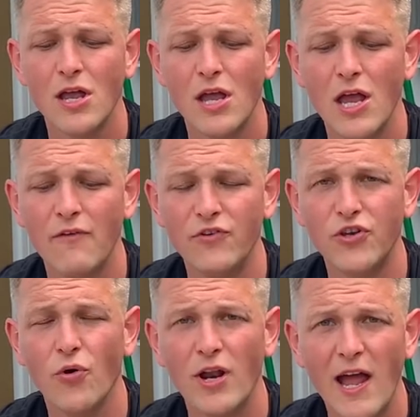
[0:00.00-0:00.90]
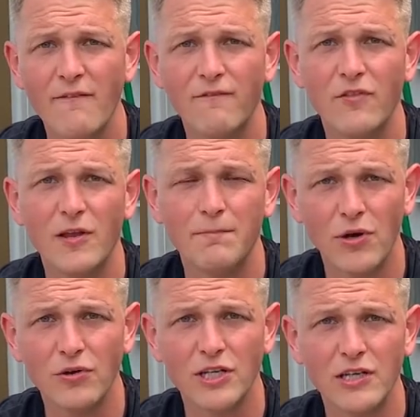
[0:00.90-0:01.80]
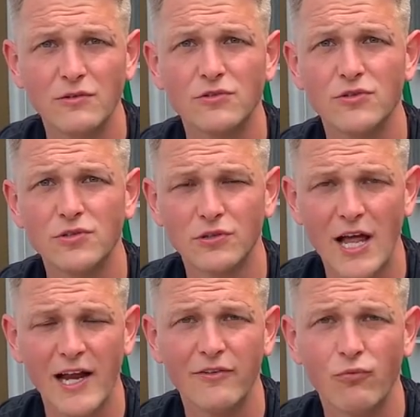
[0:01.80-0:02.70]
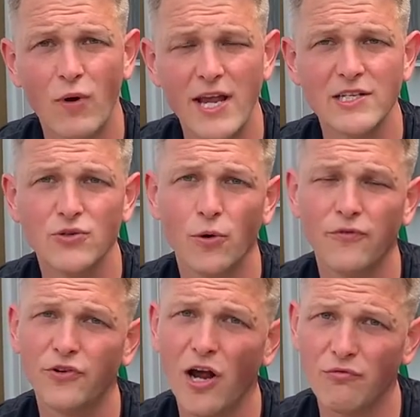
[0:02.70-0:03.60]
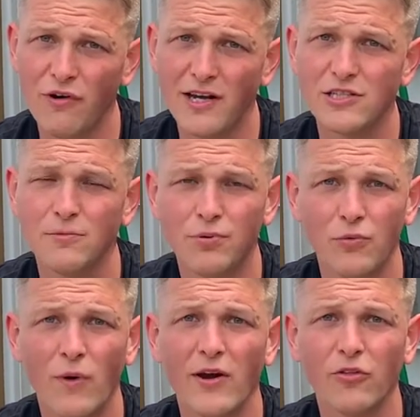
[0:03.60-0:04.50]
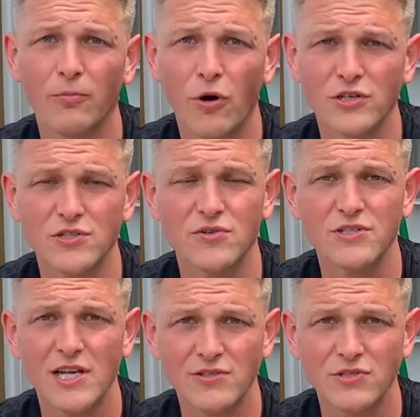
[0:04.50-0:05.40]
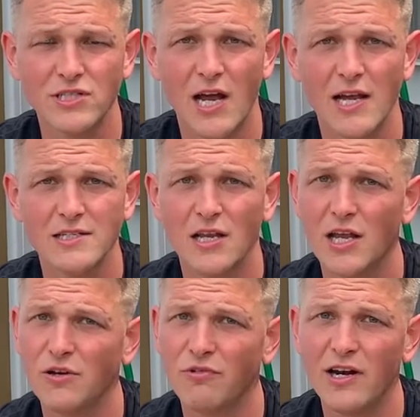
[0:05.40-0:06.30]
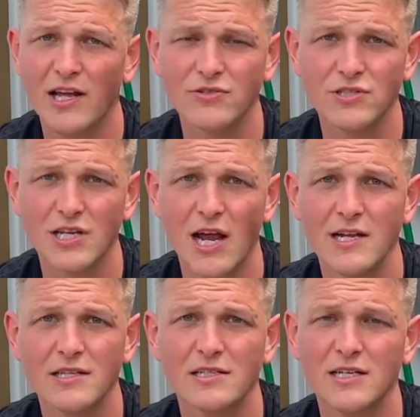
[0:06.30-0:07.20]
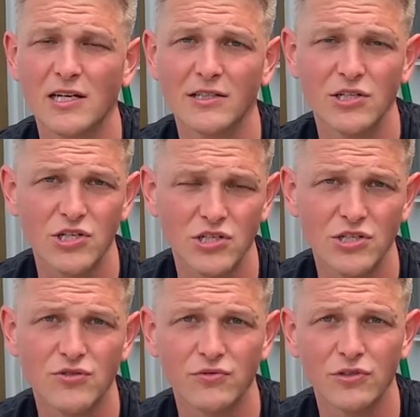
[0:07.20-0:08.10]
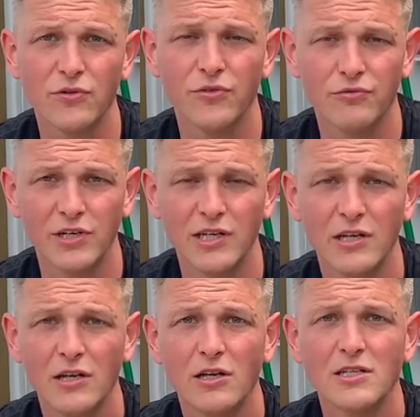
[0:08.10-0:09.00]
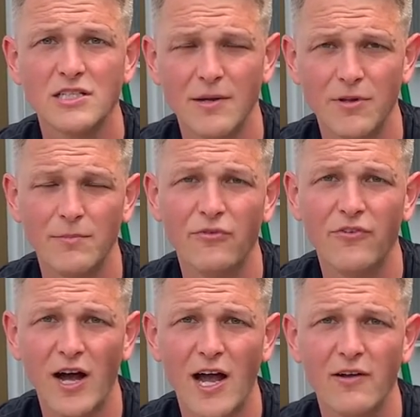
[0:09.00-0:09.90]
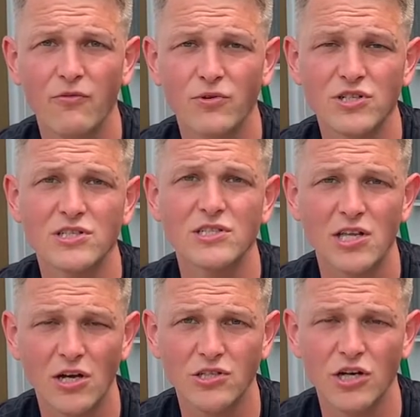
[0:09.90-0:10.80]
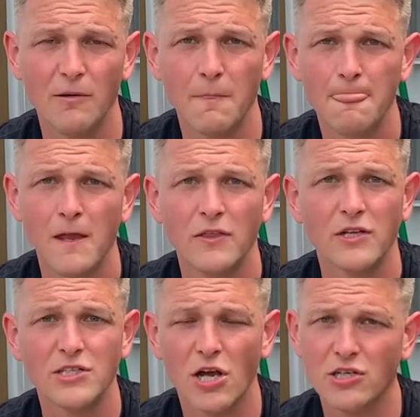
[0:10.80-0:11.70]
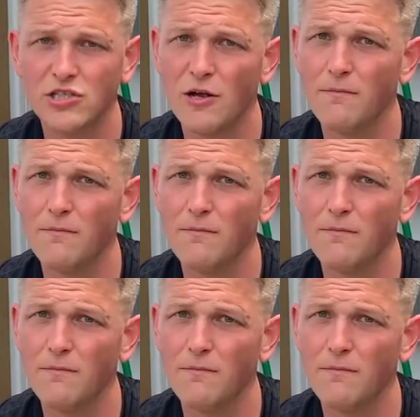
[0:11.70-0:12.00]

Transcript: if you don't have the ability due to lack of weights, or if you're not ready to put weight on the bar to do this exercise, a great exercise is in conditioning drill 3, step number 5, which is the tuck jump. The tuck jump